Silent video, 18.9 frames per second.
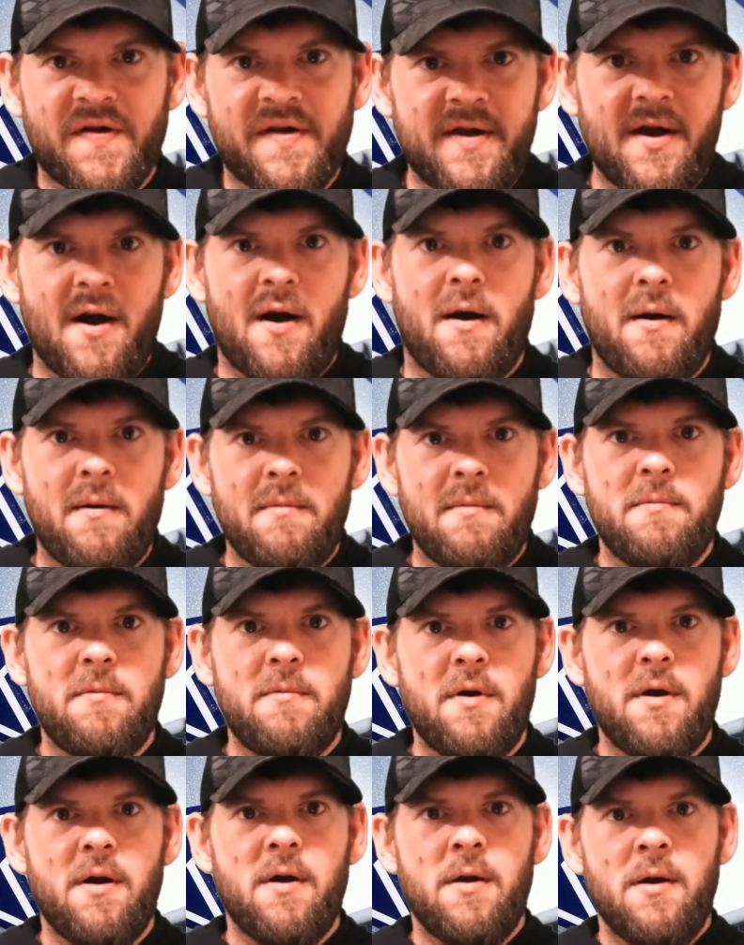got
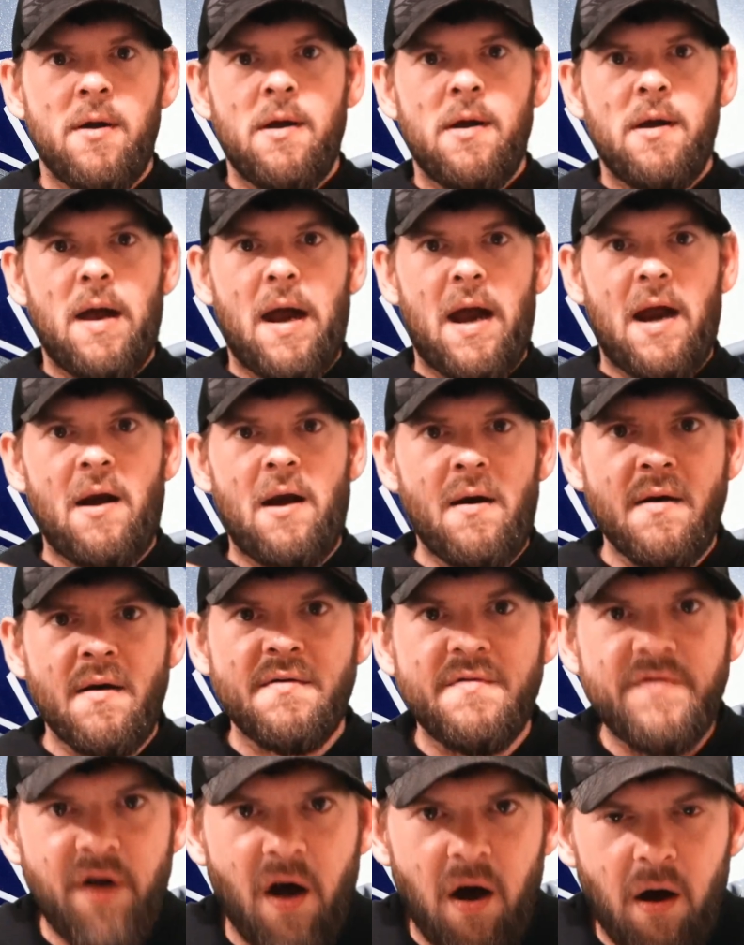Aaron
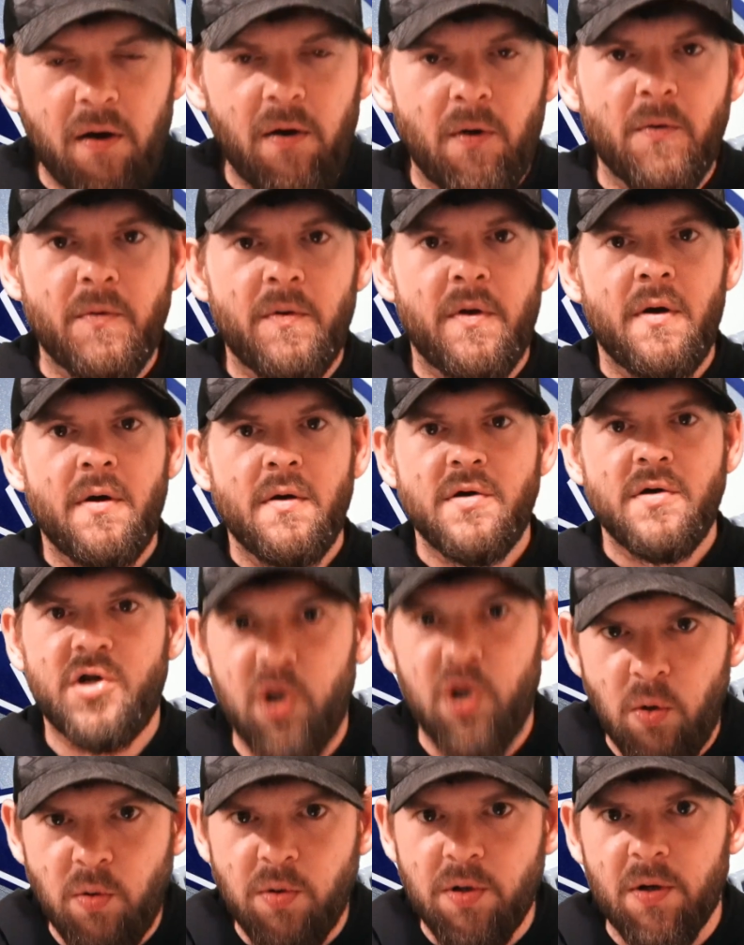Donald
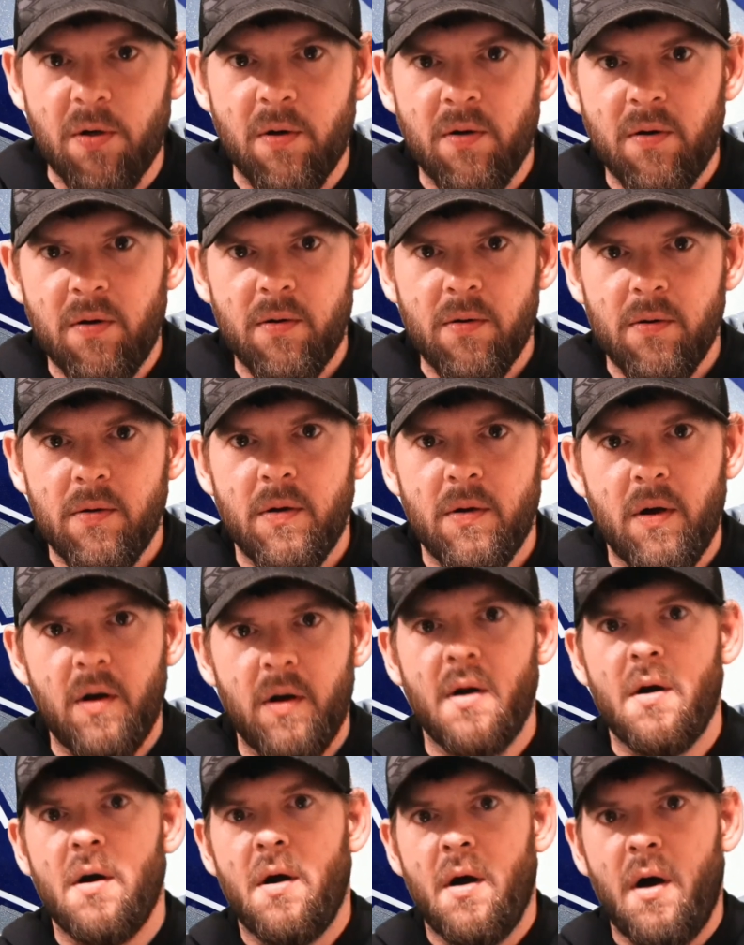Jr.
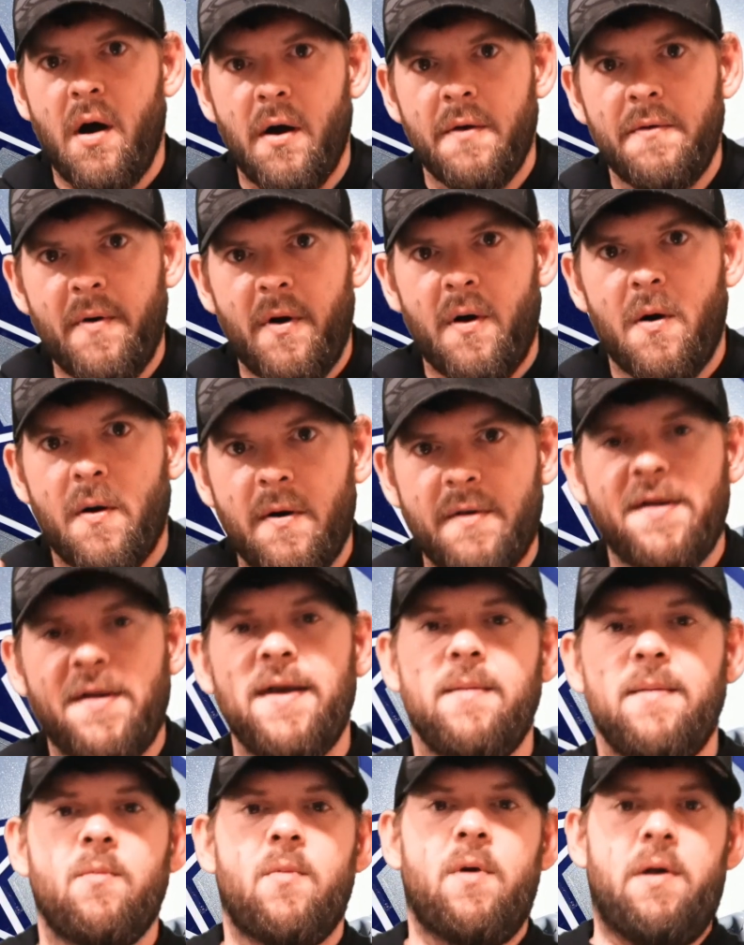on our team
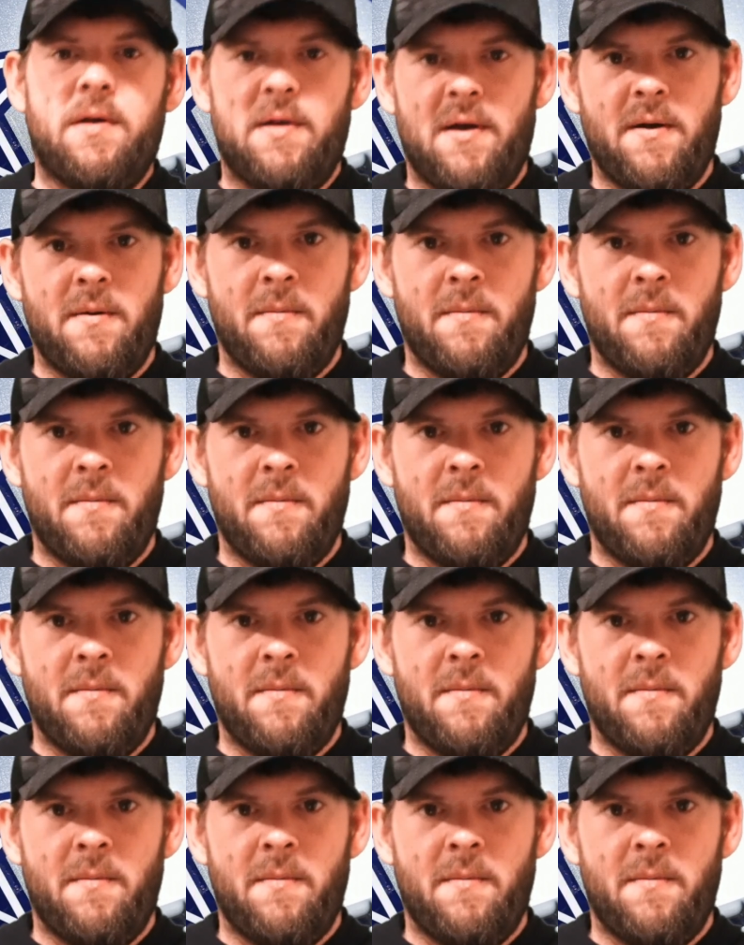right now?